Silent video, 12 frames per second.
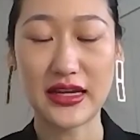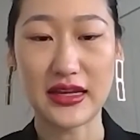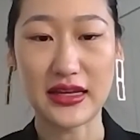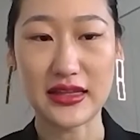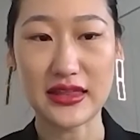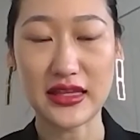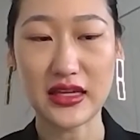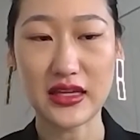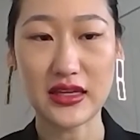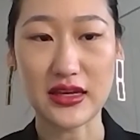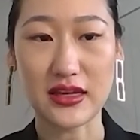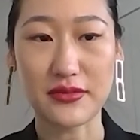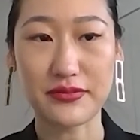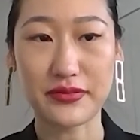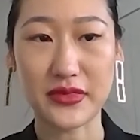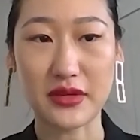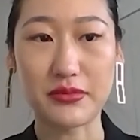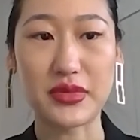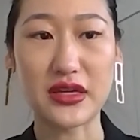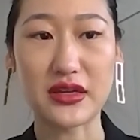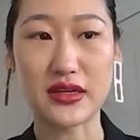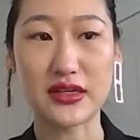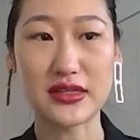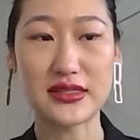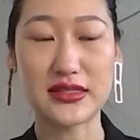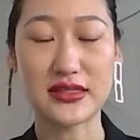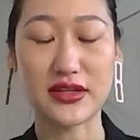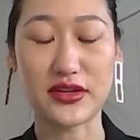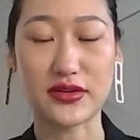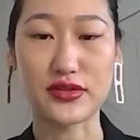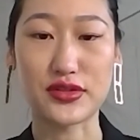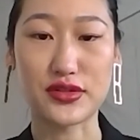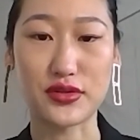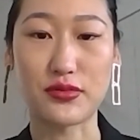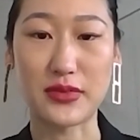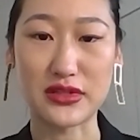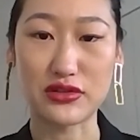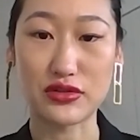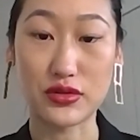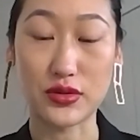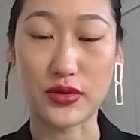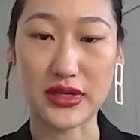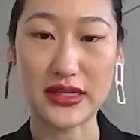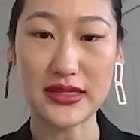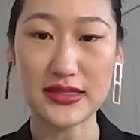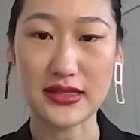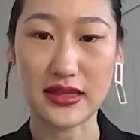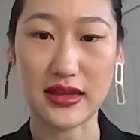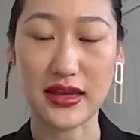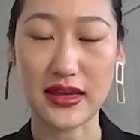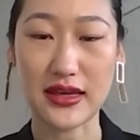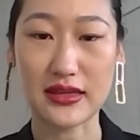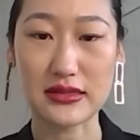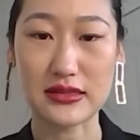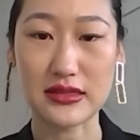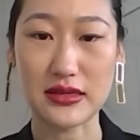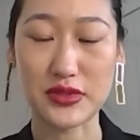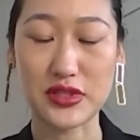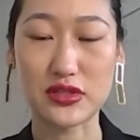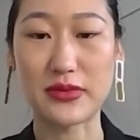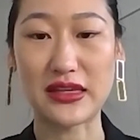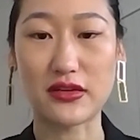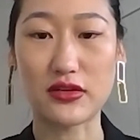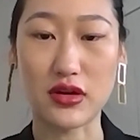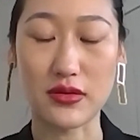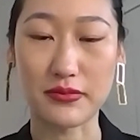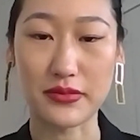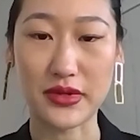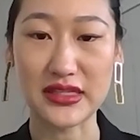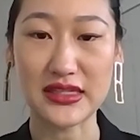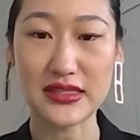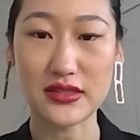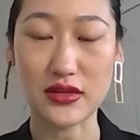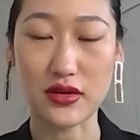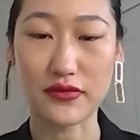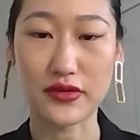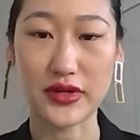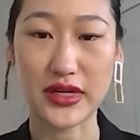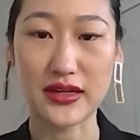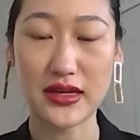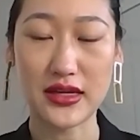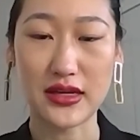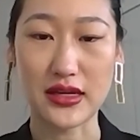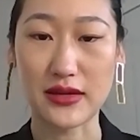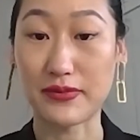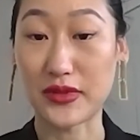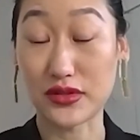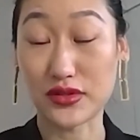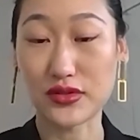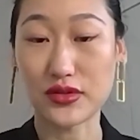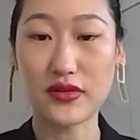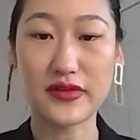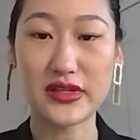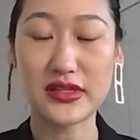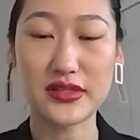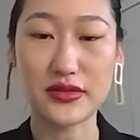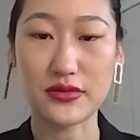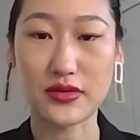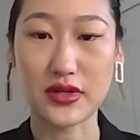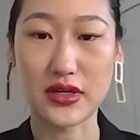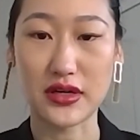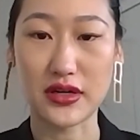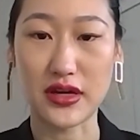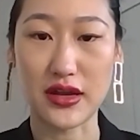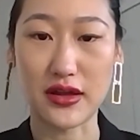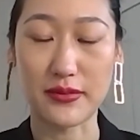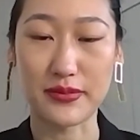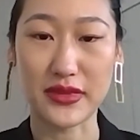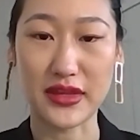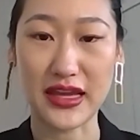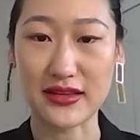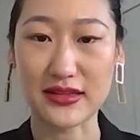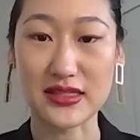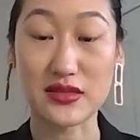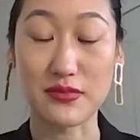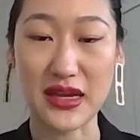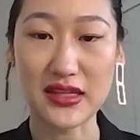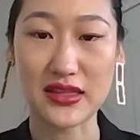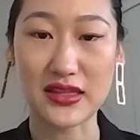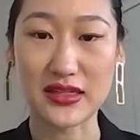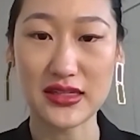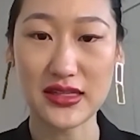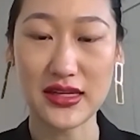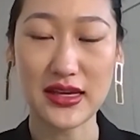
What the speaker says: I think because there is so much choice and so many companies offering the service or this method,